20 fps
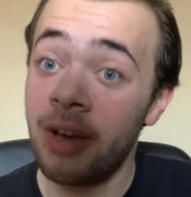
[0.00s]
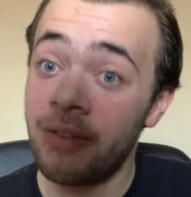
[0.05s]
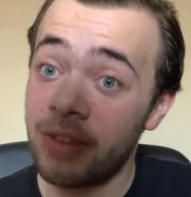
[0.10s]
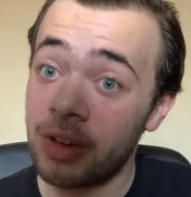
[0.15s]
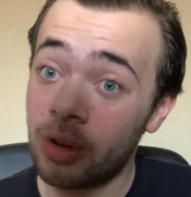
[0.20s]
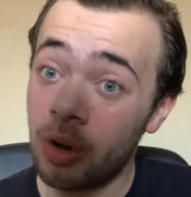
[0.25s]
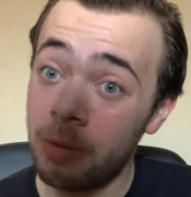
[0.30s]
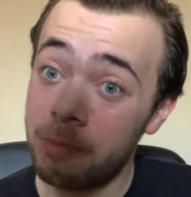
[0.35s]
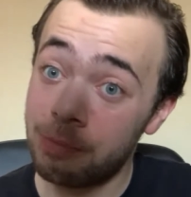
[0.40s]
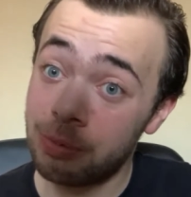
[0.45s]

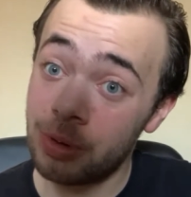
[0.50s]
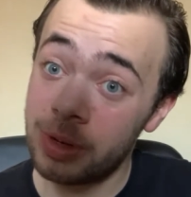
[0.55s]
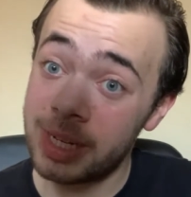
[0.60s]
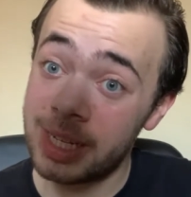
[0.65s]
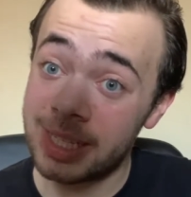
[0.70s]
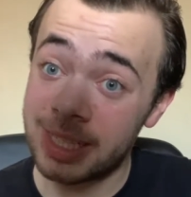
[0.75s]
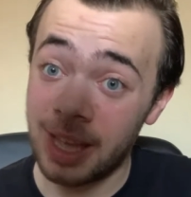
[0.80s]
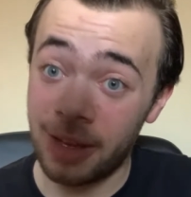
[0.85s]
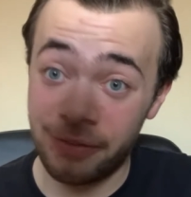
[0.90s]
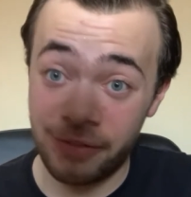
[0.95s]
They've got a
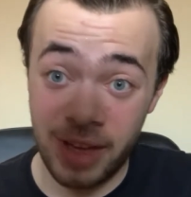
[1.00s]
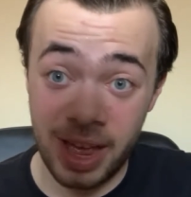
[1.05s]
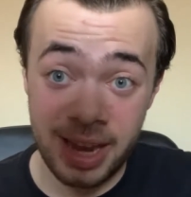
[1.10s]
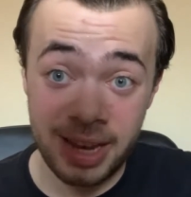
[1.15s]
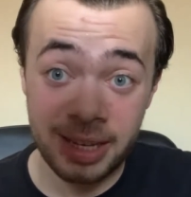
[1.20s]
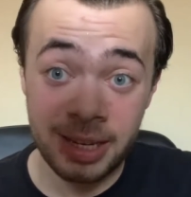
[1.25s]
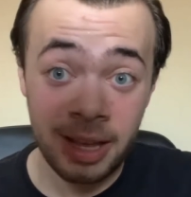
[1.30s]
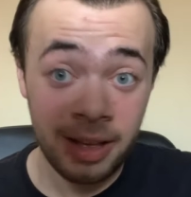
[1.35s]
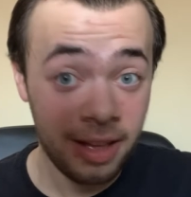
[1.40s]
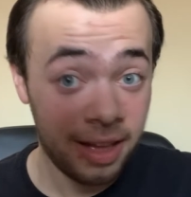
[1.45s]
pretty tough
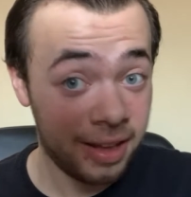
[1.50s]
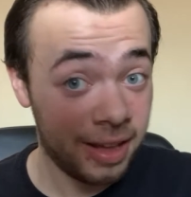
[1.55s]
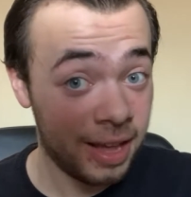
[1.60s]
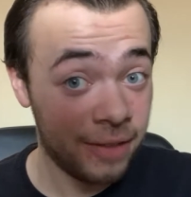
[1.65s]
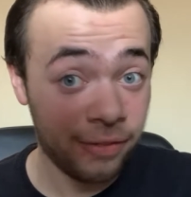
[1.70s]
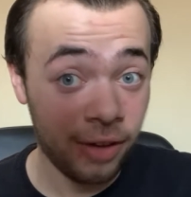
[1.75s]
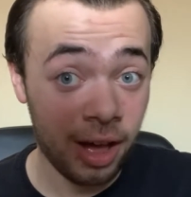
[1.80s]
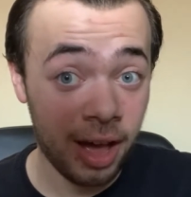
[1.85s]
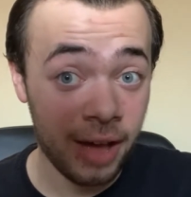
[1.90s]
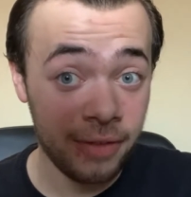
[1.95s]
end,
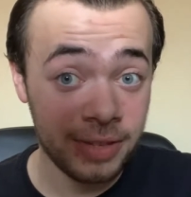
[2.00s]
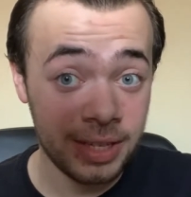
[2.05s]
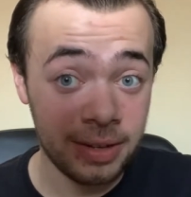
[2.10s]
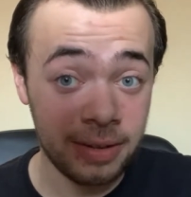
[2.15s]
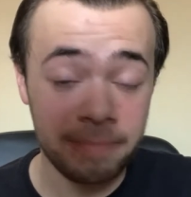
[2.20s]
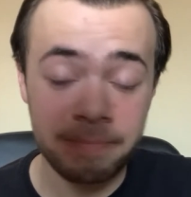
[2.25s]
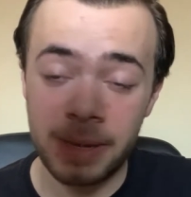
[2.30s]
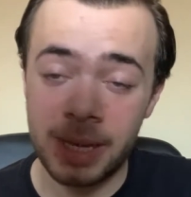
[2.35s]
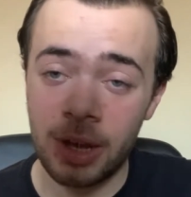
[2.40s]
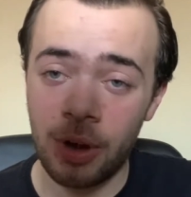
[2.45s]
if I have
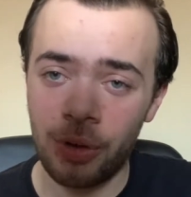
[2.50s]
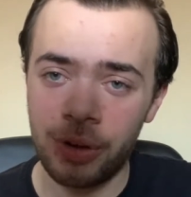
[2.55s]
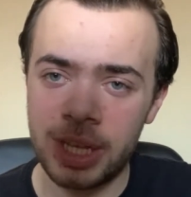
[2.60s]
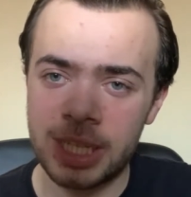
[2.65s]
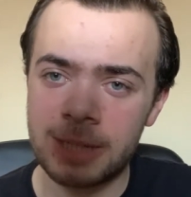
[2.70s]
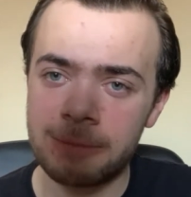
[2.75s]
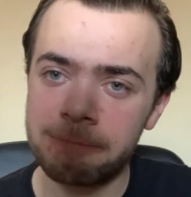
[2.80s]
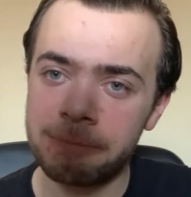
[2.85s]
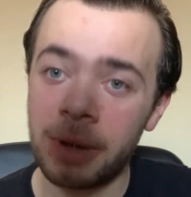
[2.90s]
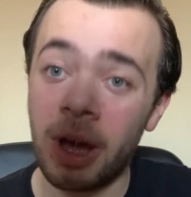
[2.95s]
to be
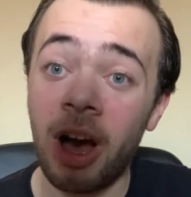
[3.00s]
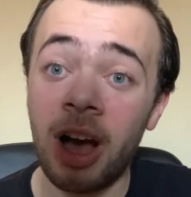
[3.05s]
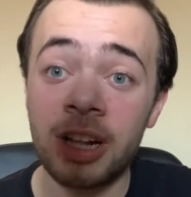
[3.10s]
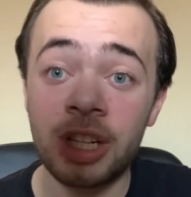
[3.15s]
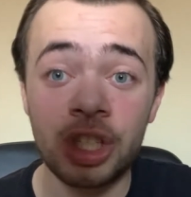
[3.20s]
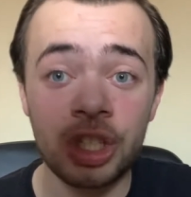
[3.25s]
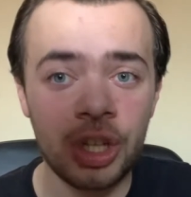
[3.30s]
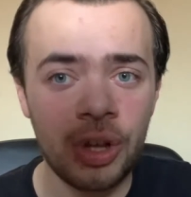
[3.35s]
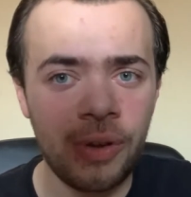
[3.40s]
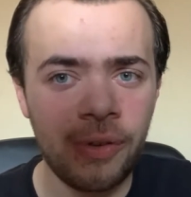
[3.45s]
honest, but I
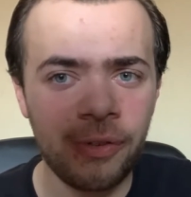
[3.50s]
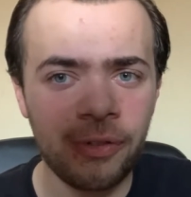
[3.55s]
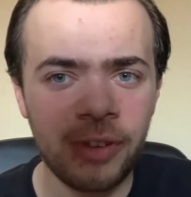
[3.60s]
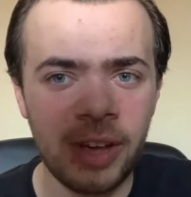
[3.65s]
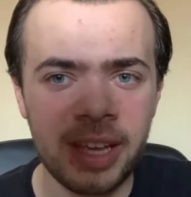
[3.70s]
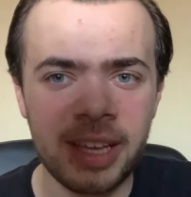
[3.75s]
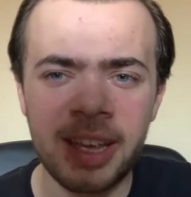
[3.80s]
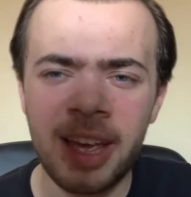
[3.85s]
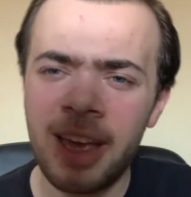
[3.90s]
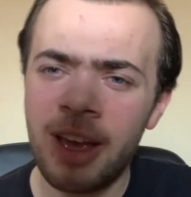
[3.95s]
do
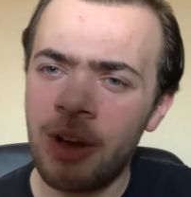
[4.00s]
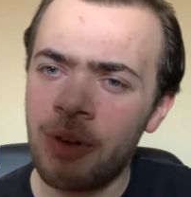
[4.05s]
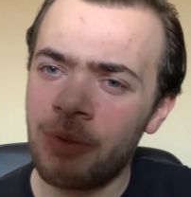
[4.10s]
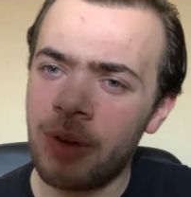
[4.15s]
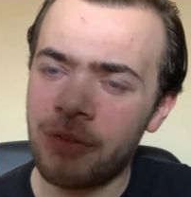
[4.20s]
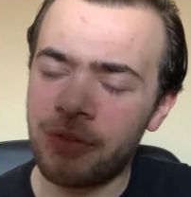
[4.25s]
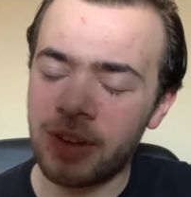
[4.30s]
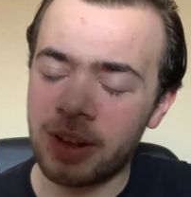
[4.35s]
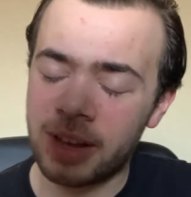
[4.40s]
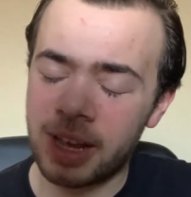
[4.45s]
think
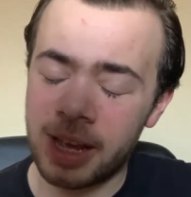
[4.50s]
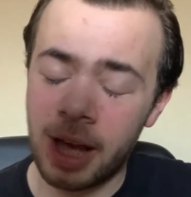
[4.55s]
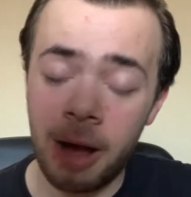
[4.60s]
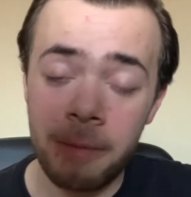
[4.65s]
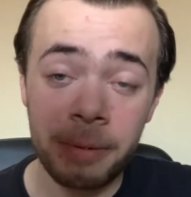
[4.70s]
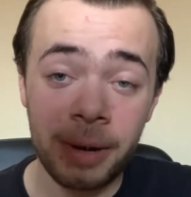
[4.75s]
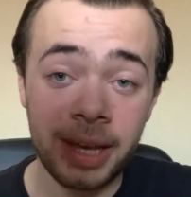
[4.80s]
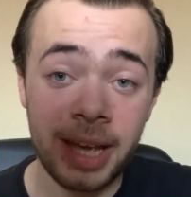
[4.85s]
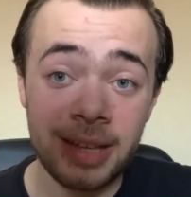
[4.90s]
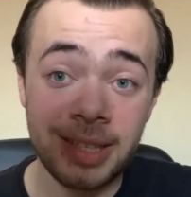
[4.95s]
with the
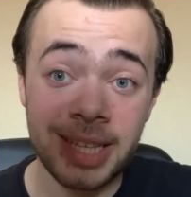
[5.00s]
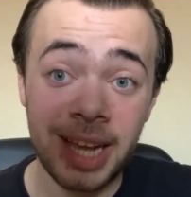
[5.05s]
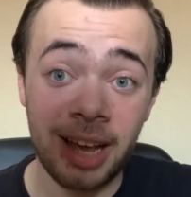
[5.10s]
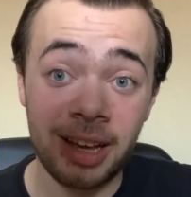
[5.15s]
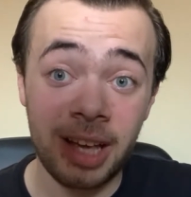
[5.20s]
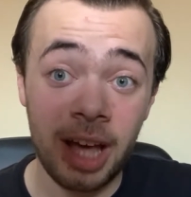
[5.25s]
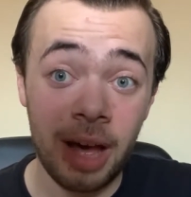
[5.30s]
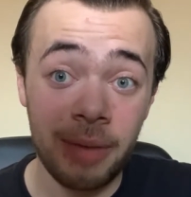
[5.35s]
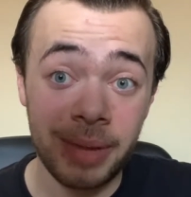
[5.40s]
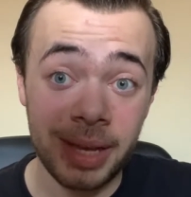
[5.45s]
couple of games that are
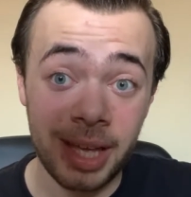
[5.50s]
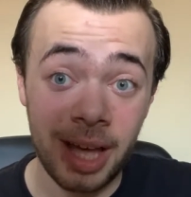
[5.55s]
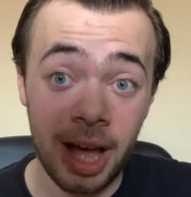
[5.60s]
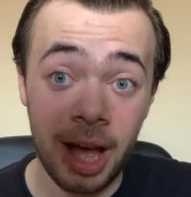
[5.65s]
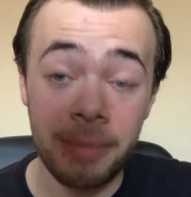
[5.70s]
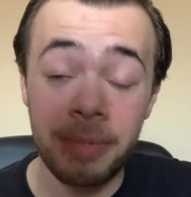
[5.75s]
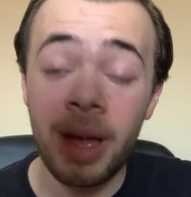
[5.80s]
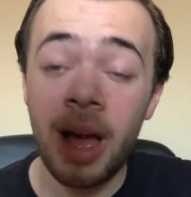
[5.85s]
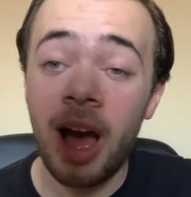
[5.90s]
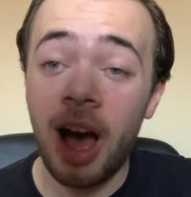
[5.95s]
coming
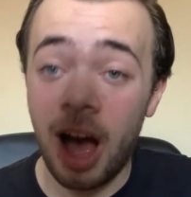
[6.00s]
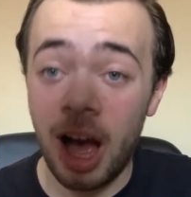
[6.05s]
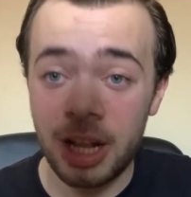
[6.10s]
up,